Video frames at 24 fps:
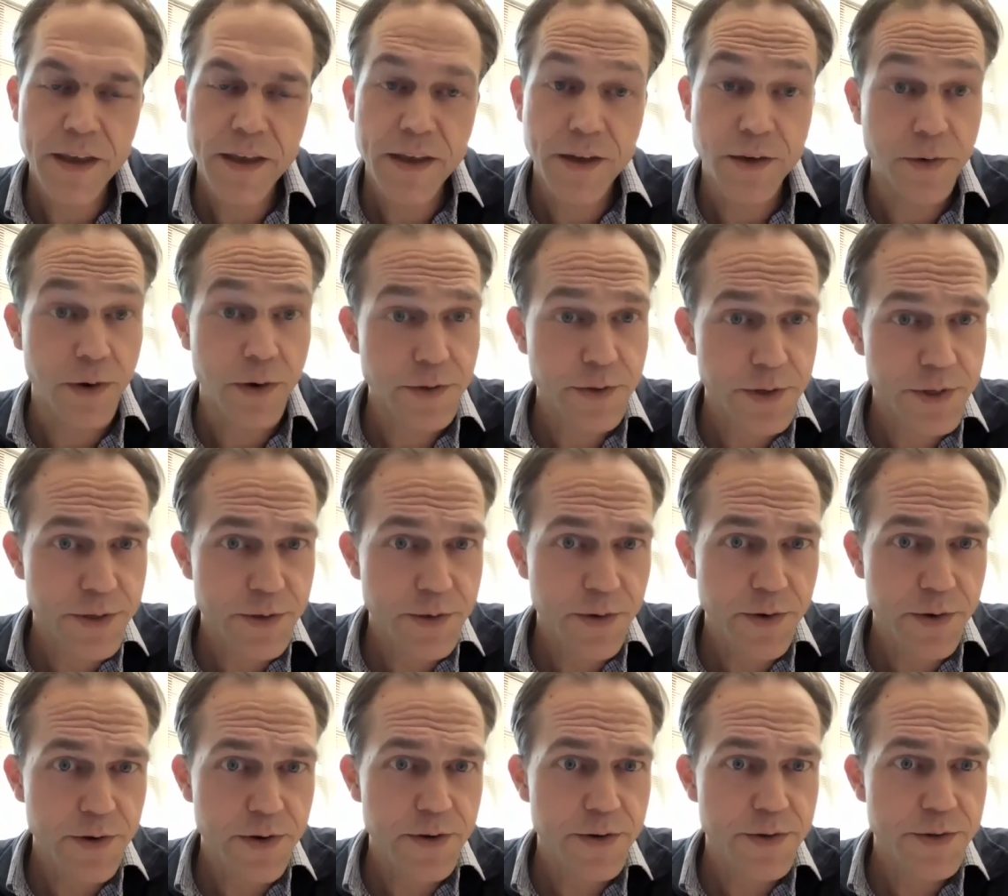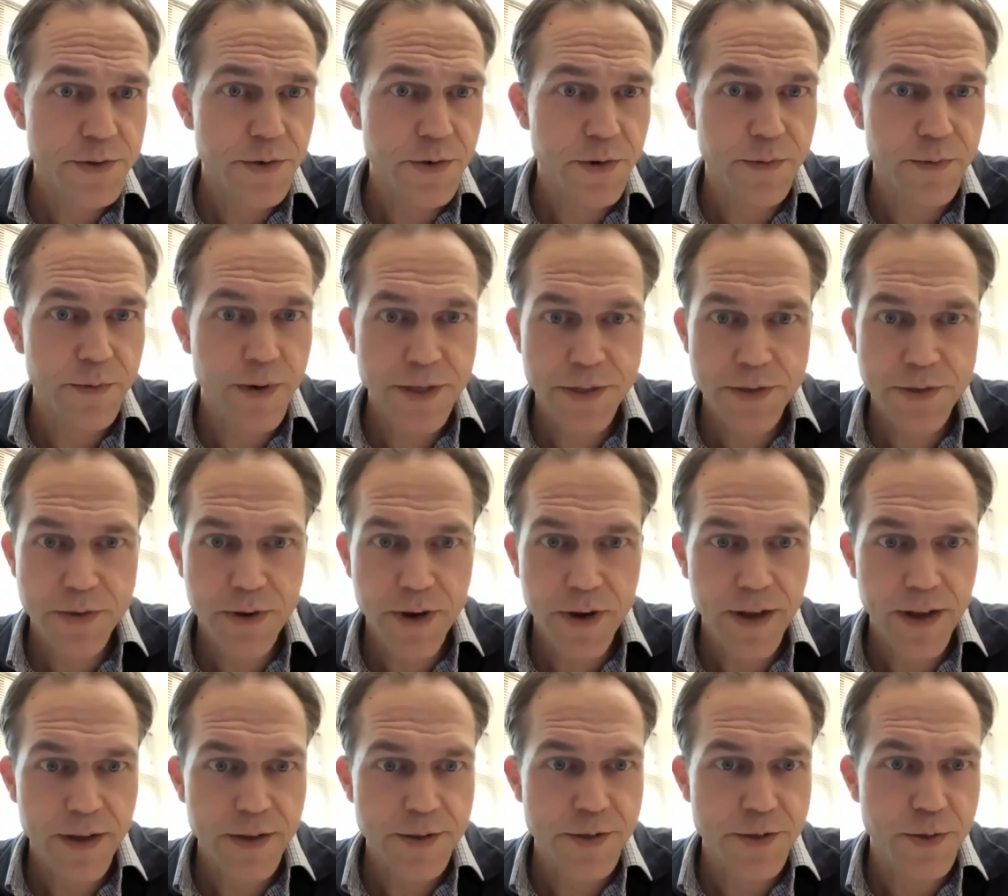in grocery stores or
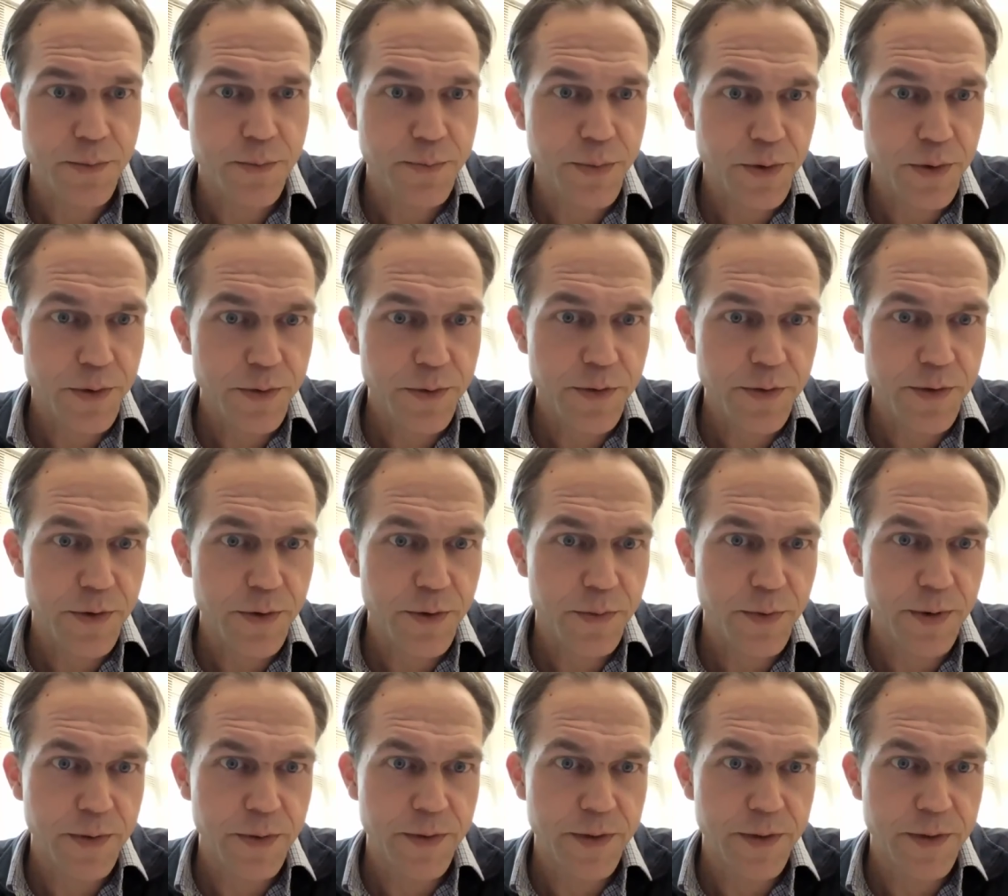restaurants or both or